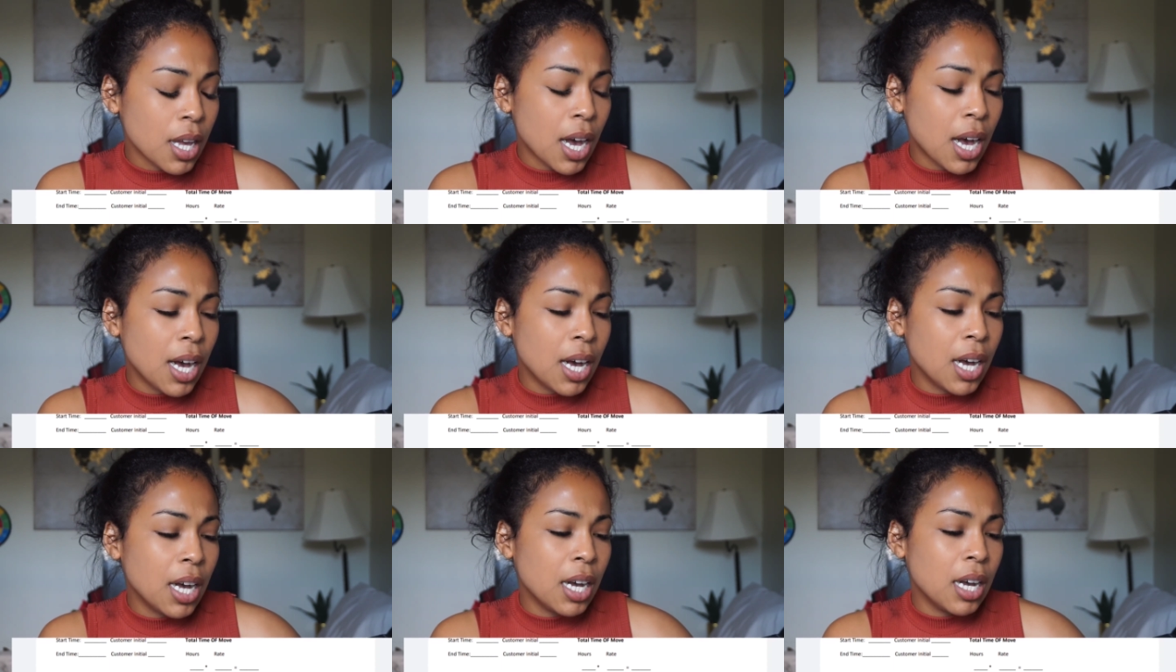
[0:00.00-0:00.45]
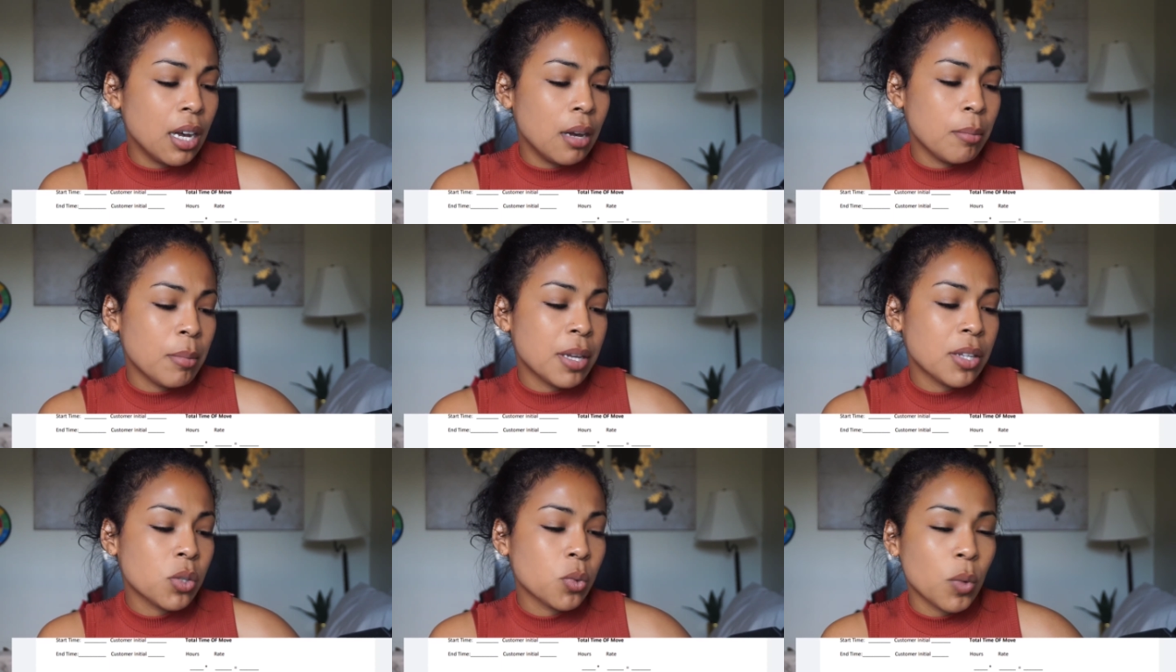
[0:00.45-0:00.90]

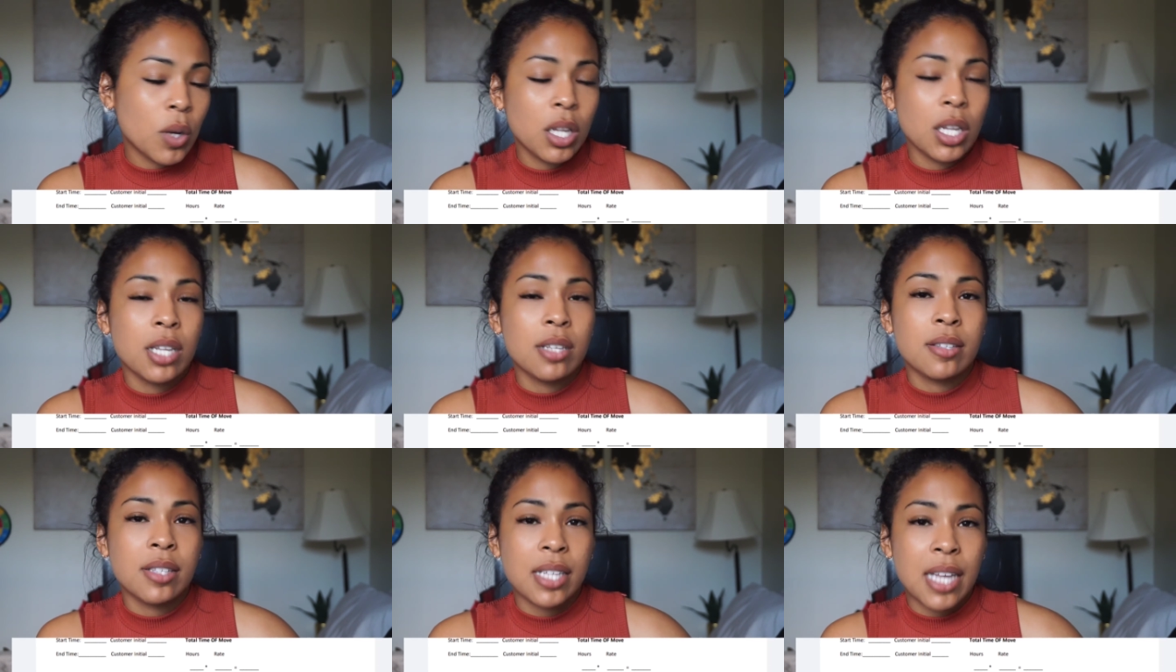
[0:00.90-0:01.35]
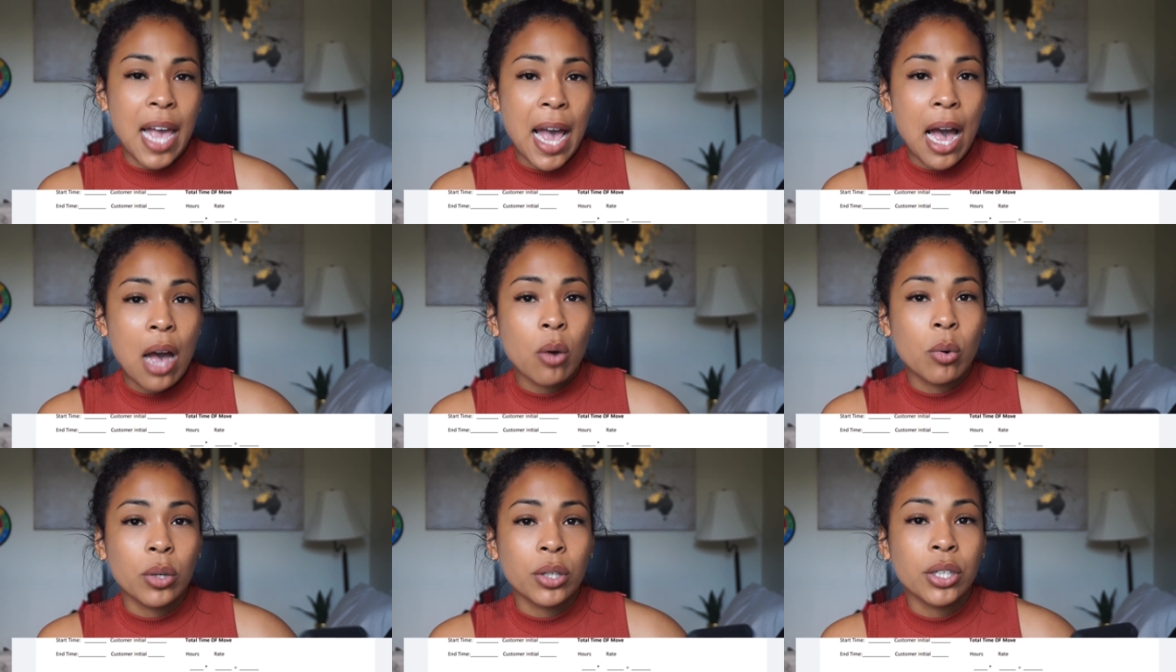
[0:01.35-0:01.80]
um, as well as the
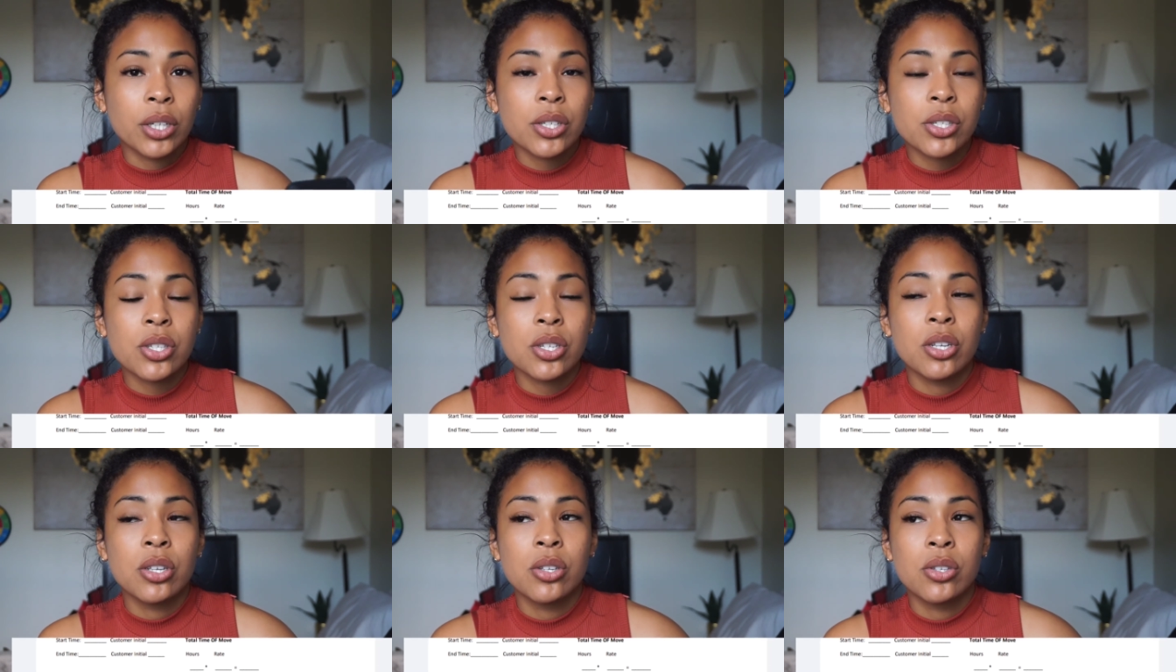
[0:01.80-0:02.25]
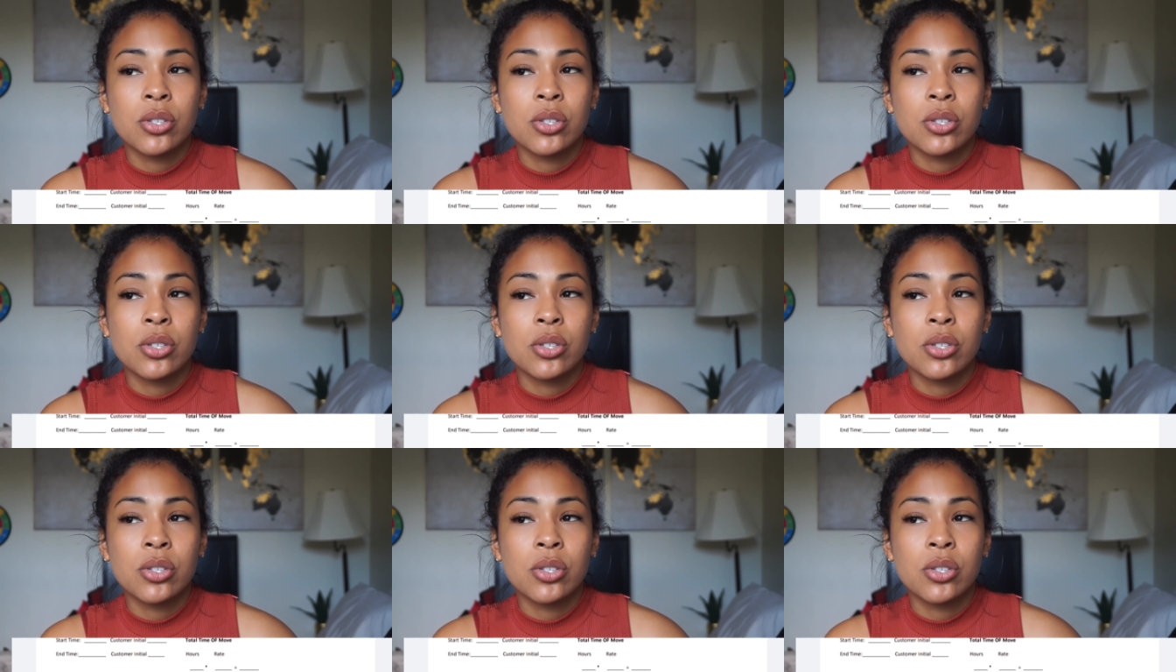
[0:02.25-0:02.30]
hours.